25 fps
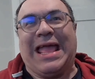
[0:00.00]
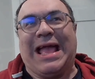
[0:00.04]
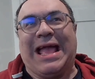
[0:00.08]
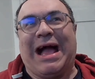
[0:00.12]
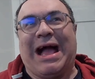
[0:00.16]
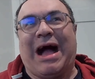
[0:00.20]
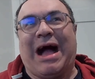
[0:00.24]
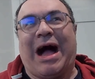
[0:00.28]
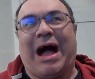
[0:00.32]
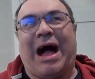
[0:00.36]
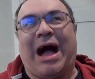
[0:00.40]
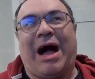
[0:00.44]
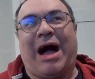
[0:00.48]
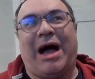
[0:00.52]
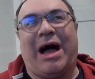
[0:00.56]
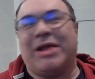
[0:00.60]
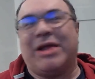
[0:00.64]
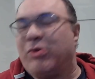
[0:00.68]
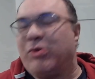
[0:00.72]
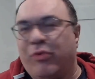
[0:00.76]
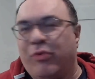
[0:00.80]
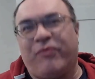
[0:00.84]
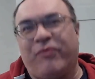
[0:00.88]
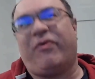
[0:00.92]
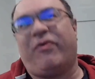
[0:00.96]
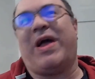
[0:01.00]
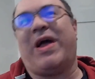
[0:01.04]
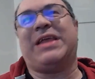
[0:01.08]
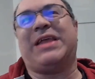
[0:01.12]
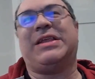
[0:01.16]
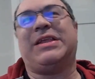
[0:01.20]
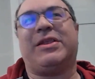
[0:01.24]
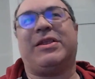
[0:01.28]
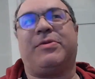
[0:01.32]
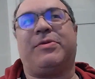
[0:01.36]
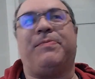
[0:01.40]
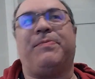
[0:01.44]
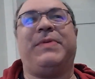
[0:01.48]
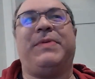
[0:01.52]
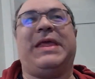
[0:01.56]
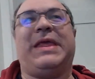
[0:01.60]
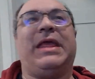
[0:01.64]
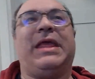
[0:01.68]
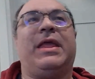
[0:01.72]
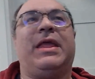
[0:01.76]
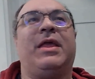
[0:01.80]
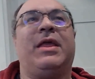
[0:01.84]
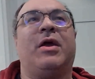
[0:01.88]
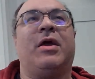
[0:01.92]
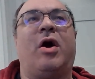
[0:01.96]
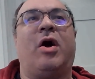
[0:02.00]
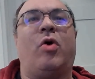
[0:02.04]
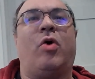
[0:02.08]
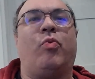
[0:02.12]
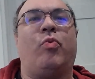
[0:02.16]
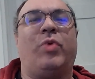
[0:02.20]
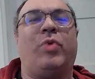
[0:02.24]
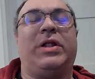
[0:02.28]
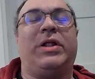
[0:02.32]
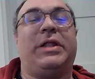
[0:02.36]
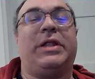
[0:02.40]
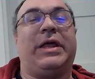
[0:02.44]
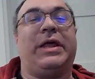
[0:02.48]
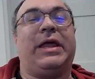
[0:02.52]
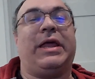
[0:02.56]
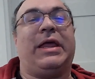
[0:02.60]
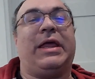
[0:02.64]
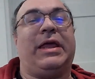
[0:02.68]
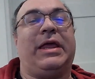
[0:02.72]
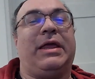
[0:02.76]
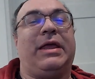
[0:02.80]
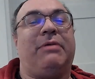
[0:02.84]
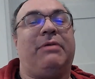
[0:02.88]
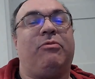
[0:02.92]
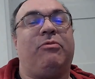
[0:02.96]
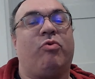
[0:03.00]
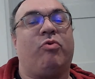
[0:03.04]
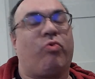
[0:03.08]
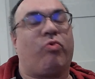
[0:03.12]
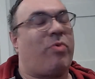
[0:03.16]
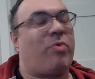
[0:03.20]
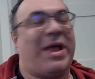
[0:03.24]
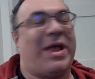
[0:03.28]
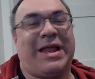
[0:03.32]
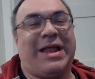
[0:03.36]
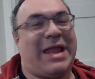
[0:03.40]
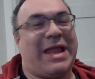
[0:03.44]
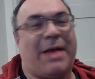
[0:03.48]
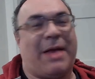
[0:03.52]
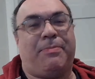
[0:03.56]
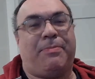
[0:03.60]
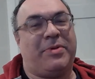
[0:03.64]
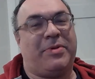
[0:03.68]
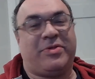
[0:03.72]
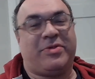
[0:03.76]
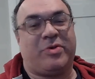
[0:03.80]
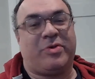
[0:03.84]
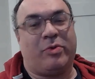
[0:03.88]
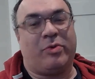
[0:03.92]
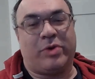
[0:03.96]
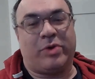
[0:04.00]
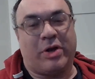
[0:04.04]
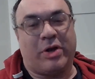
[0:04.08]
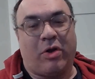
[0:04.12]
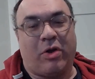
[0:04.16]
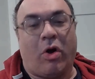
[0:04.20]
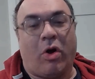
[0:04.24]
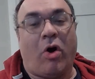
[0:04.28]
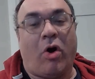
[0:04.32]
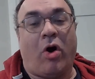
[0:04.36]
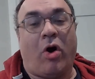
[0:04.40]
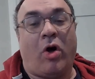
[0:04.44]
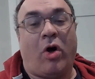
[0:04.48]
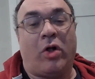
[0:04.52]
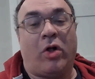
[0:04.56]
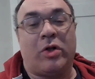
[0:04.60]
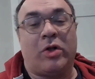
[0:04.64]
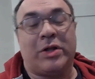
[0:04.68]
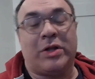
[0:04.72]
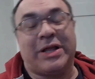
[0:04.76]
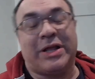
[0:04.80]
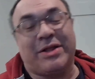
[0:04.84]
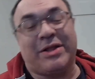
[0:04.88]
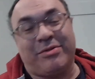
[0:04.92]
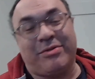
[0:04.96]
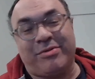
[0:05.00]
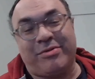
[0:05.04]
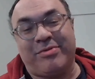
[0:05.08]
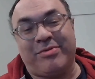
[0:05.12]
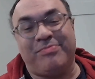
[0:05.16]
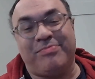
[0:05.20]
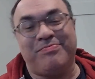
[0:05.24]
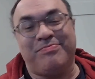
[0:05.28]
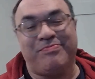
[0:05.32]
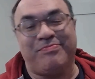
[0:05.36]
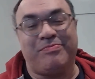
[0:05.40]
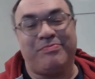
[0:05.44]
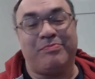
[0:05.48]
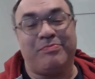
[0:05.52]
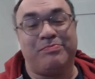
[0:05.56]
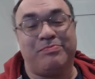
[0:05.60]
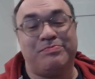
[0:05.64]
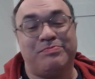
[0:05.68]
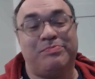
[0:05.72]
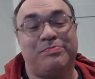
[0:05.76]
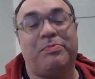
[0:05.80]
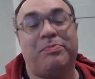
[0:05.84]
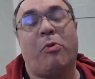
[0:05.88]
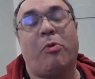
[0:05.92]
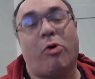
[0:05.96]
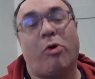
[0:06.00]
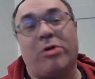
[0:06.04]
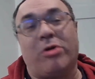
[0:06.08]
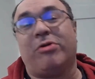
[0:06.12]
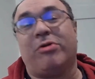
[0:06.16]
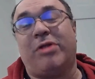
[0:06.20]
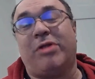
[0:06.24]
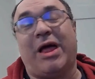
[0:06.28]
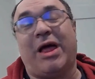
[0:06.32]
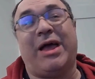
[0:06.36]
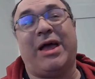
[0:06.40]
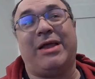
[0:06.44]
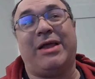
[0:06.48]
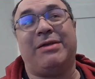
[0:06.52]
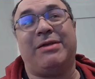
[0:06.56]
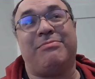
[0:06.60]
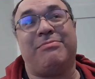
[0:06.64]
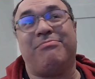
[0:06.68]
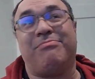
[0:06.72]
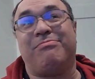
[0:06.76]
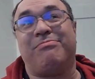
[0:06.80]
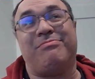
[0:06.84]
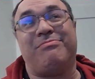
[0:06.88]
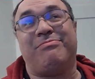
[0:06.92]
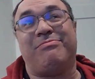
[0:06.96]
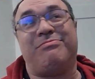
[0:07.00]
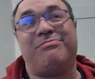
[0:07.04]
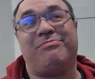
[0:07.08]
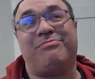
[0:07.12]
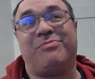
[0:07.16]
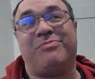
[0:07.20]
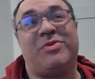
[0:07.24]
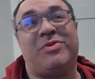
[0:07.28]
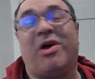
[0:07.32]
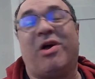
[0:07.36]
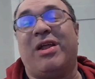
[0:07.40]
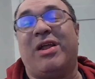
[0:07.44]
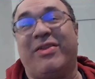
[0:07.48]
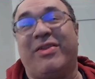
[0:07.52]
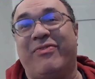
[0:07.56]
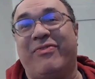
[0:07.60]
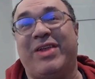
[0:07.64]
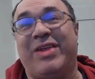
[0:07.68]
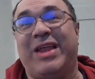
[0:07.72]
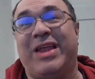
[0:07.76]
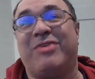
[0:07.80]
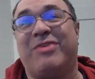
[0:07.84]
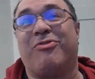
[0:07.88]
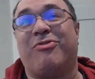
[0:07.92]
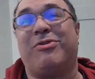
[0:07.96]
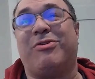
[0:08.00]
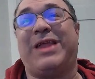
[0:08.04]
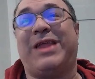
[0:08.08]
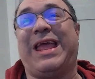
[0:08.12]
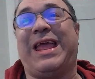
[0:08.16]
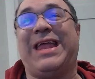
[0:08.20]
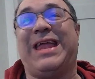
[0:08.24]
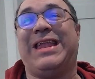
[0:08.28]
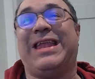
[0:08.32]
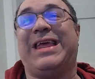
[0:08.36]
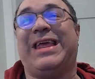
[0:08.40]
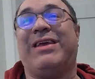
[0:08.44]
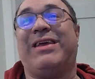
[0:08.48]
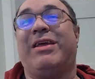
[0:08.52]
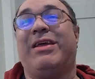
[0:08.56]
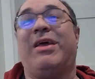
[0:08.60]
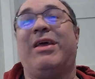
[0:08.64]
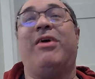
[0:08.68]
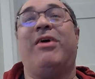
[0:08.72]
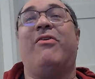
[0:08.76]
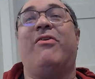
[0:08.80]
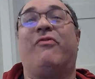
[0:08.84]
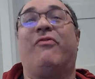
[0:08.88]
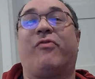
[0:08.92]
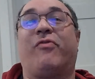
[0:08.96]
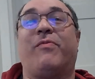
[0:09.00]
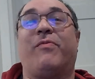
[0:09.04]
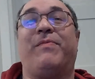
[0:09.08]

I don't find it to be a really great episode at all. It's borderline not even entertaining for me.